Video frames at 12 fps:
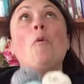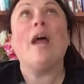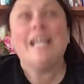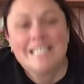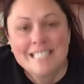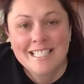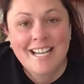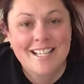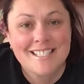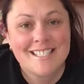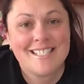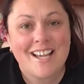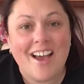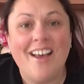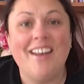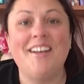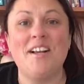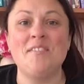wait to get
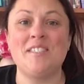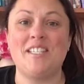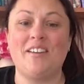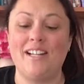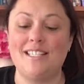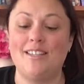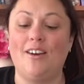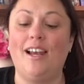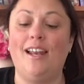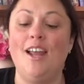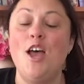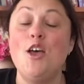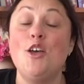started. I'm so excited.